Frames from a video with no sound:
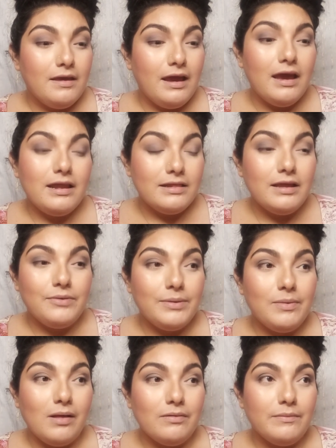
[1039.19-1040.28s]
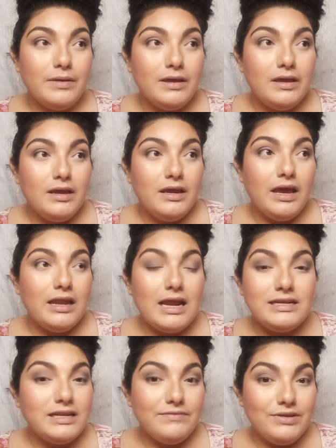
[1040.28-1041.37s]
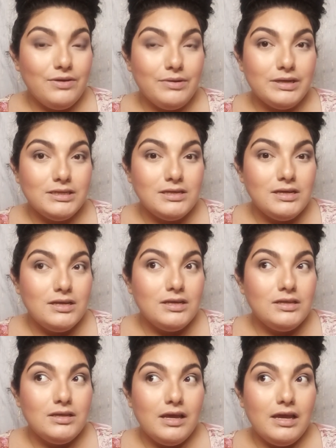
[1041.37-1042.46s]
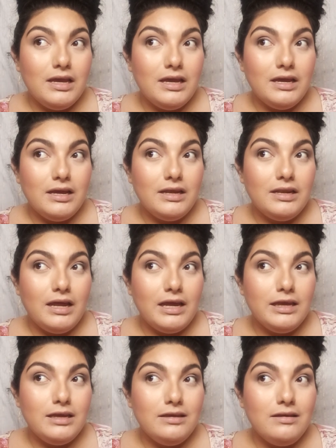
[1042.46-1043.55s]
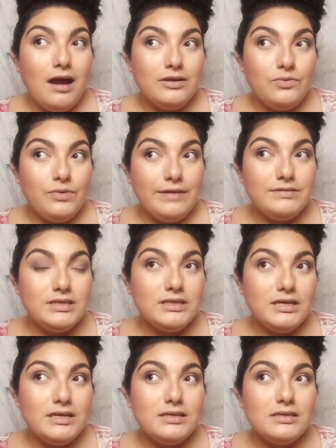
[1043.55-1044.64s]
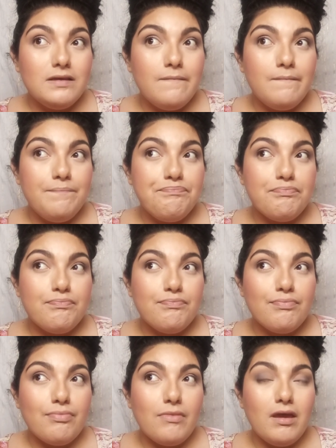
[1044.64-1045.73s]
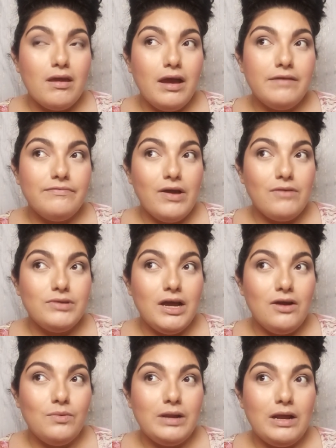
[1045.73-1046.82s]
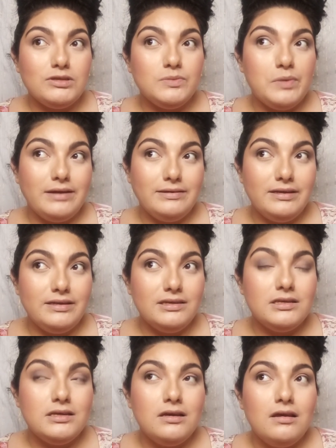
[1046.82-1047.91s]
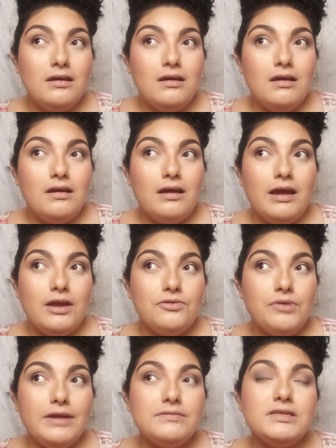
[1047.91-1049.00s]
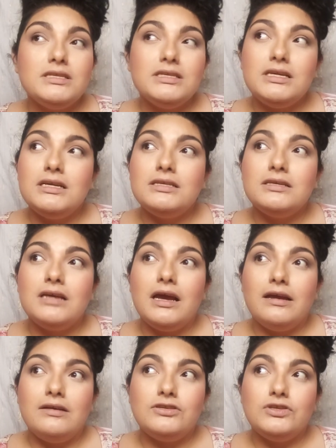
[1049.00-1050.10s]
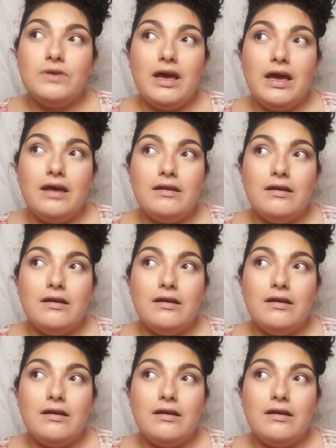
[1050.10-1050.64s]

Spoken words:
had a thyroid problem, and I didn't even know it. And I got Graves' disease. I found out when I was pregnant. I had Graves' disease. I also had,